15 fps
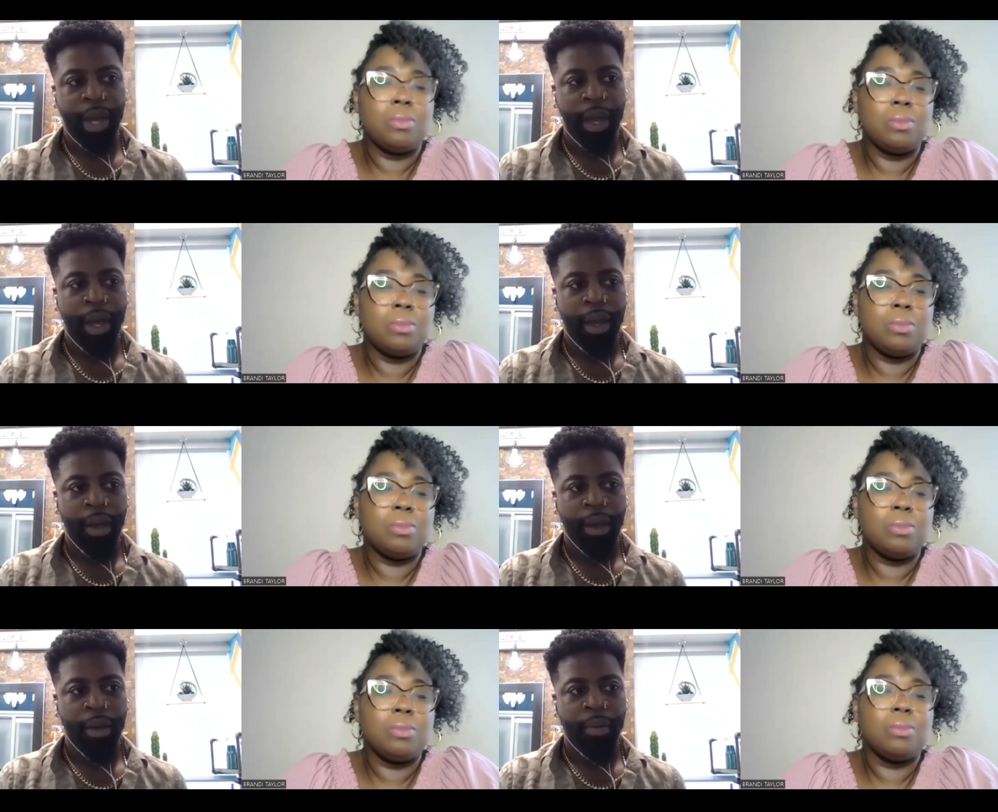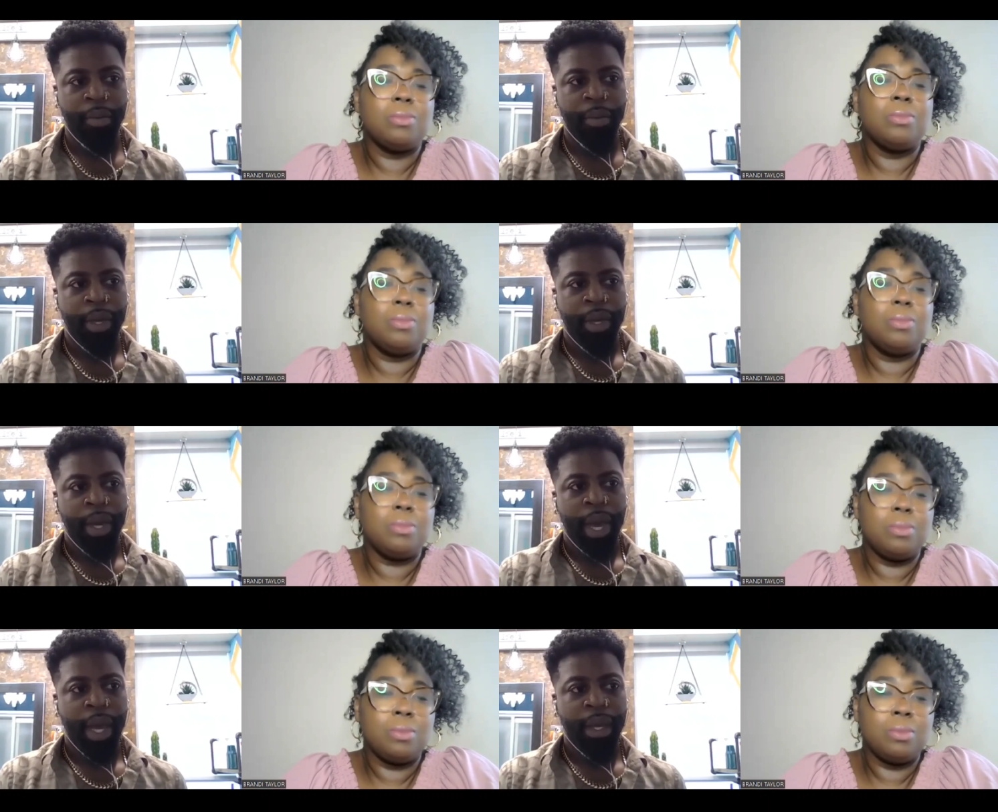Speaker 1: Um,
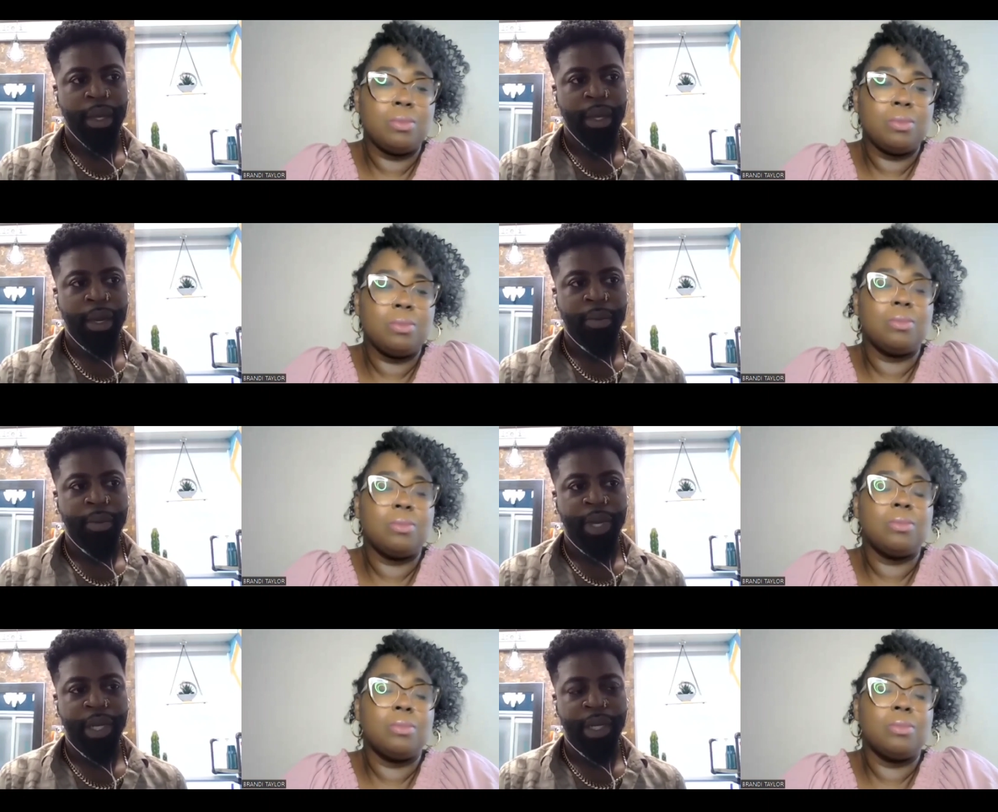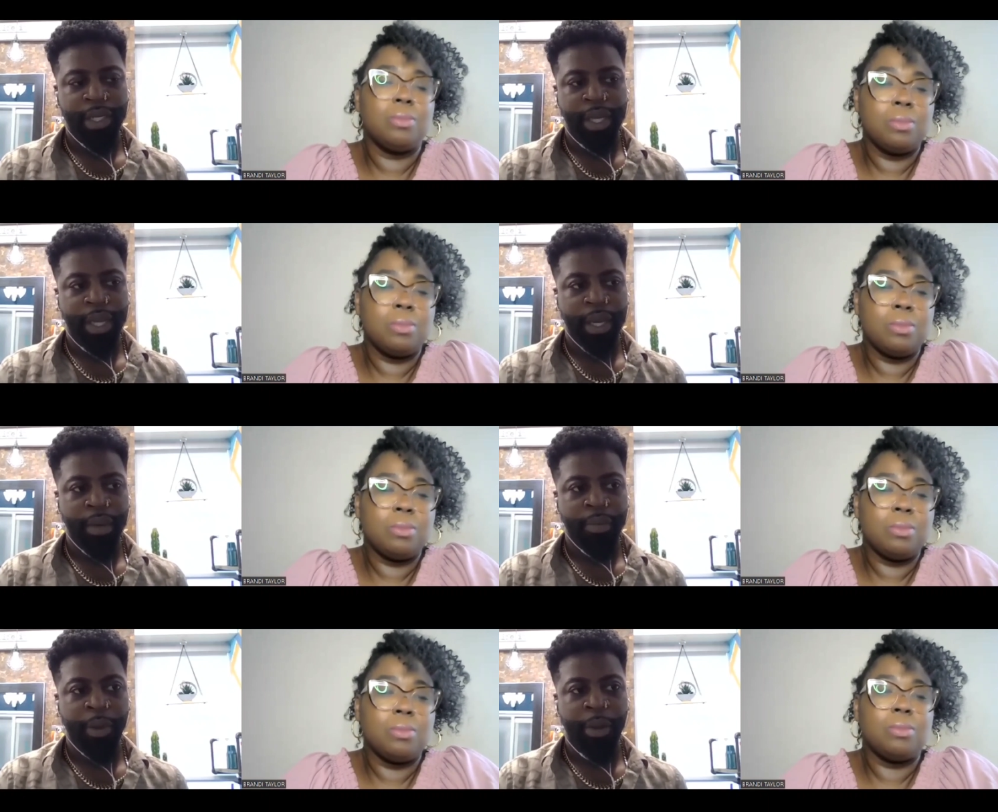I ended up getting
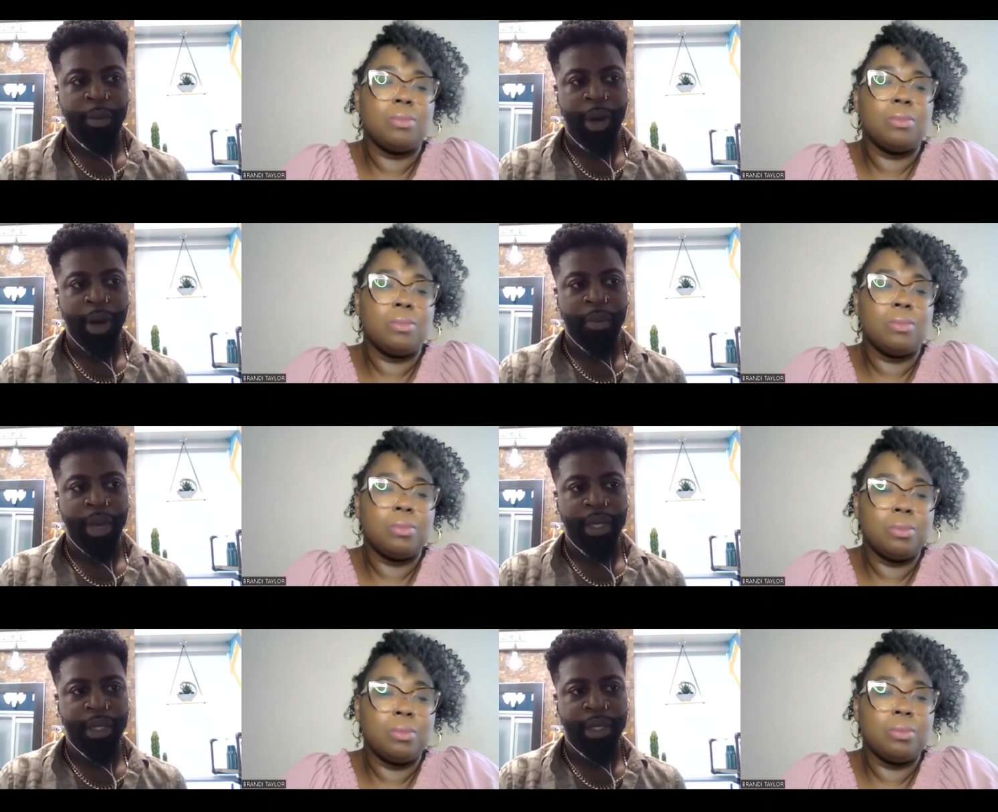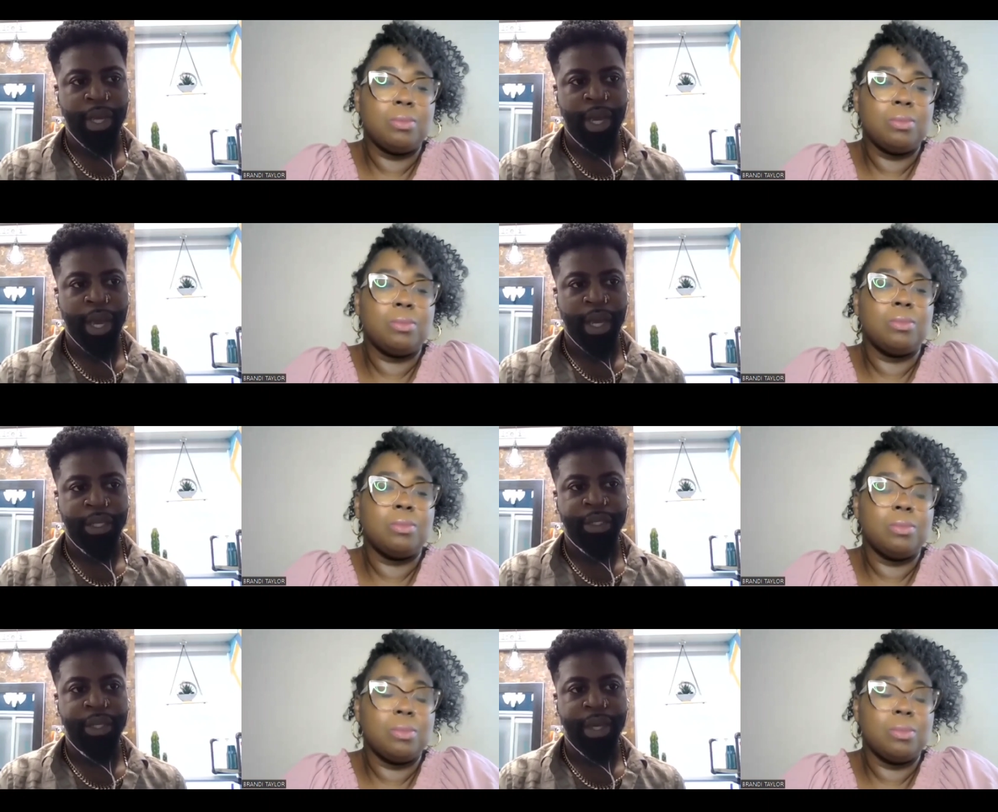sick. My mom actually
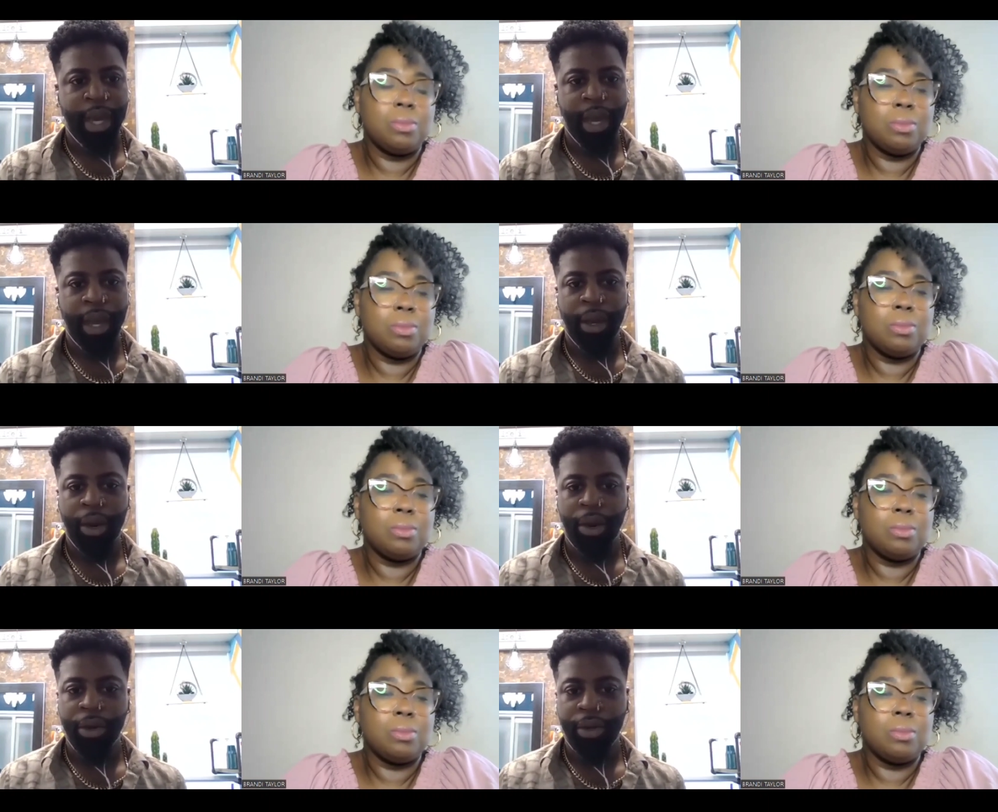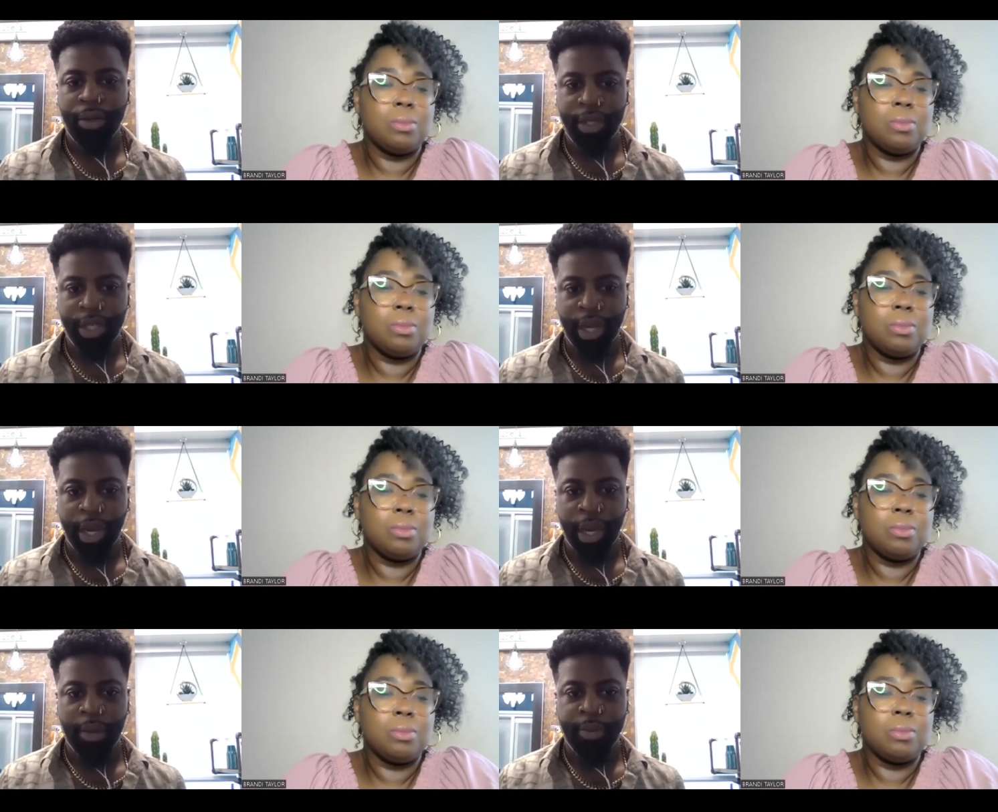actually got hurt on the
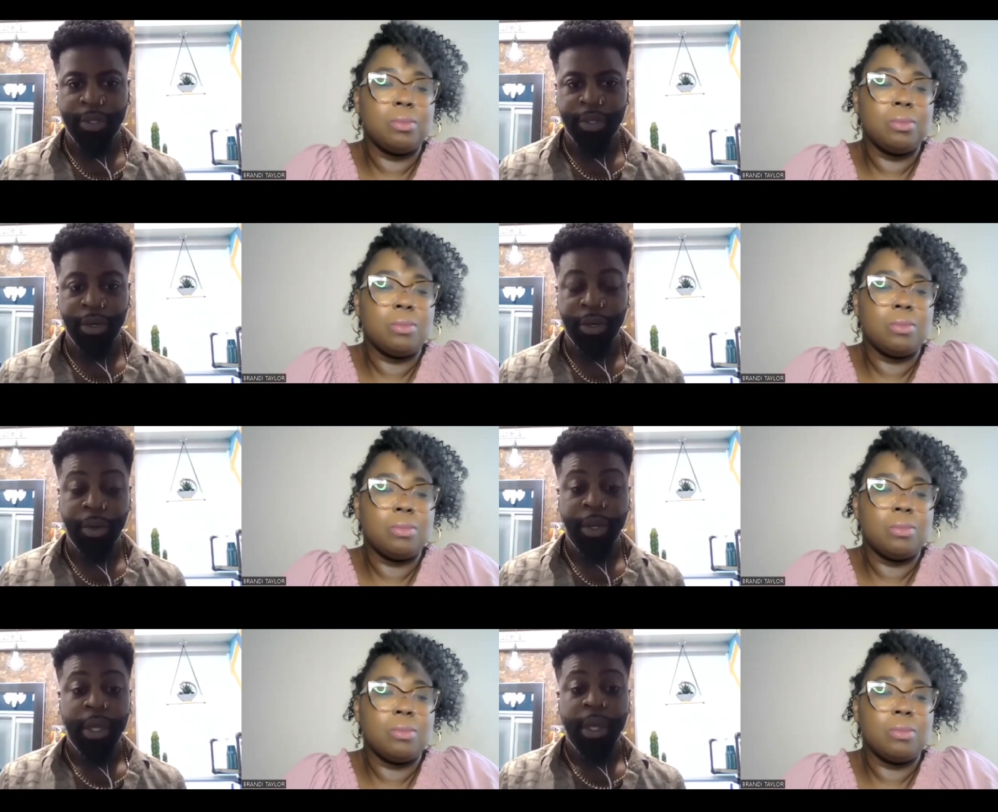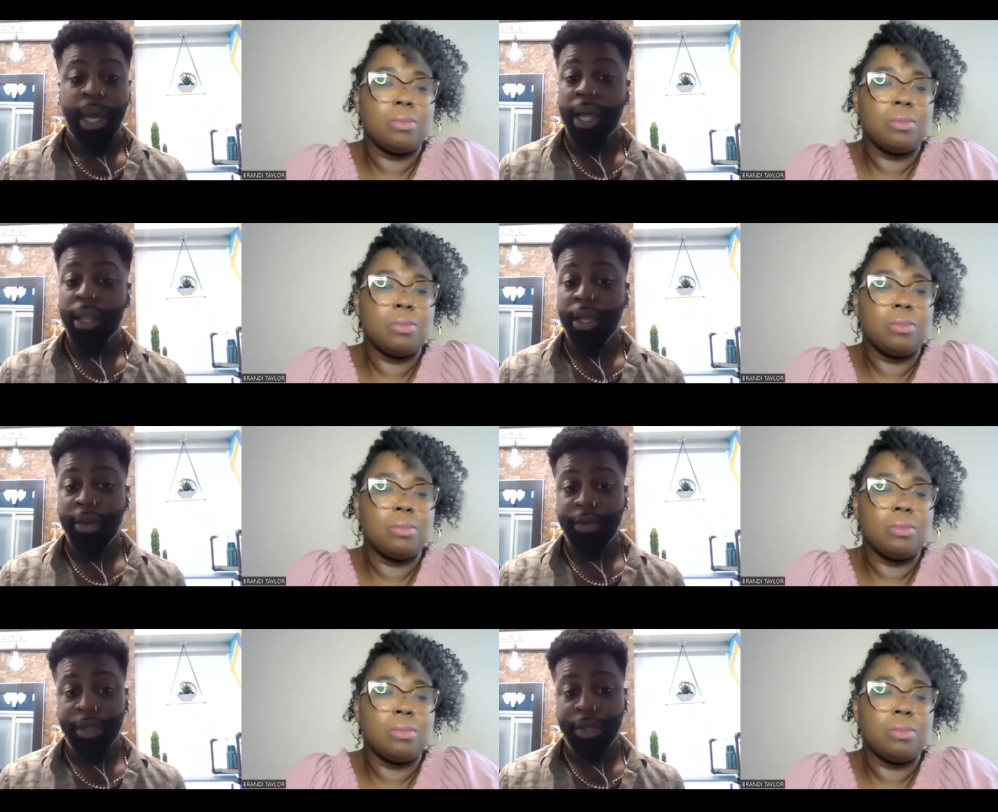job, so I left